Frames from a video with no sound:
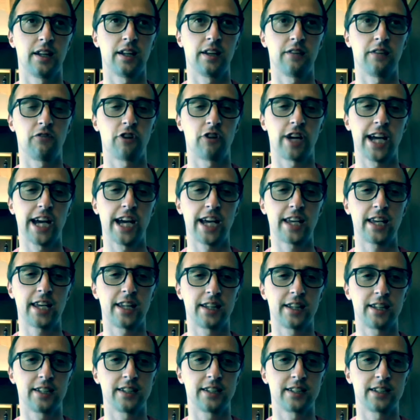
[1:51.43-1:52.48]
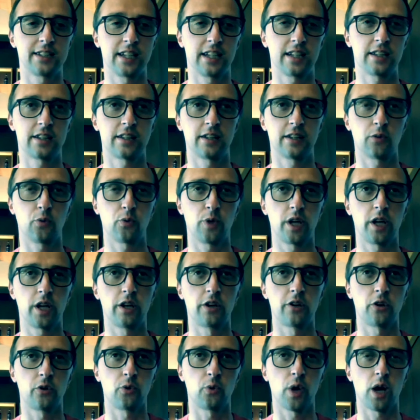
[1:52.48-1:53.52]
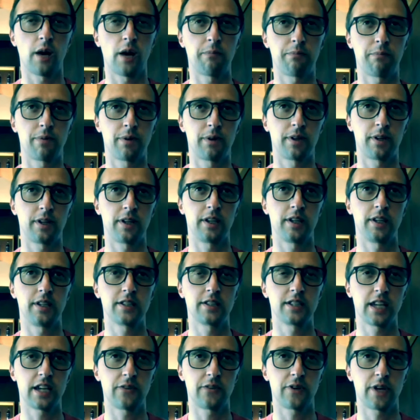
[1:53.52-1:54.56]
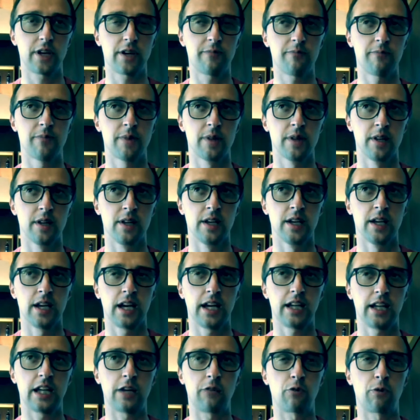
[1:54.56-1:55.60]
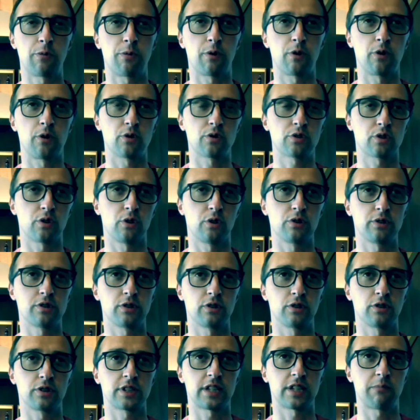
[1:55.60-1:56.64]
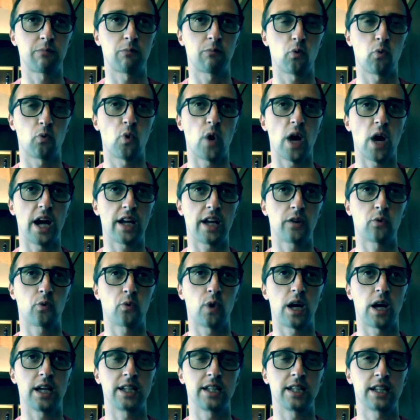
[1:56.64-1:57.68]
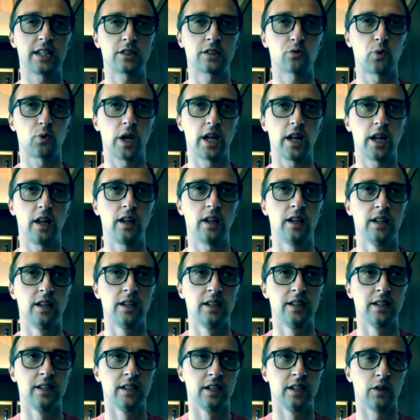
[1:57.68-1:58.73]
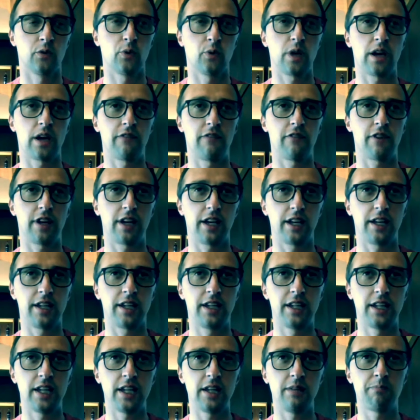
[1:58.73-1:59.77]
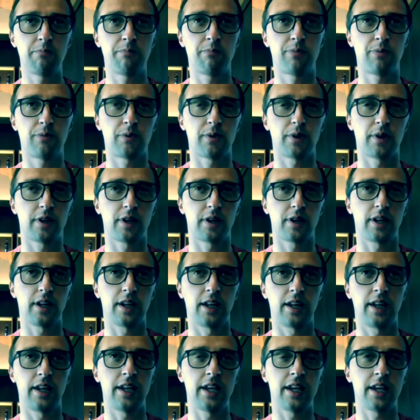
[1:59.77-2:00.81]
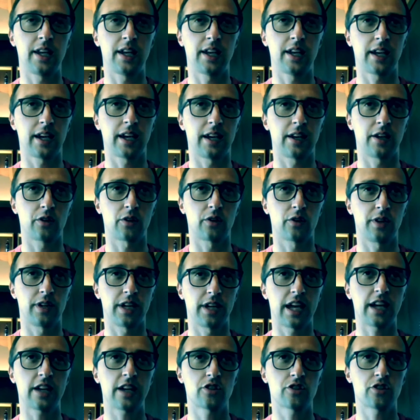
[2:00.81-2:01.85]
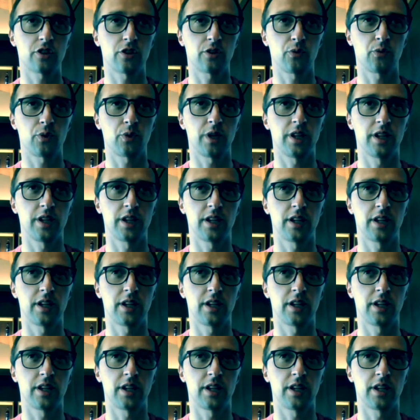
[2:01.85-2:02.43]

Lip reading: varieties that we grew up in this area. Then we produce also some white wine as well. We have a deep link and connection with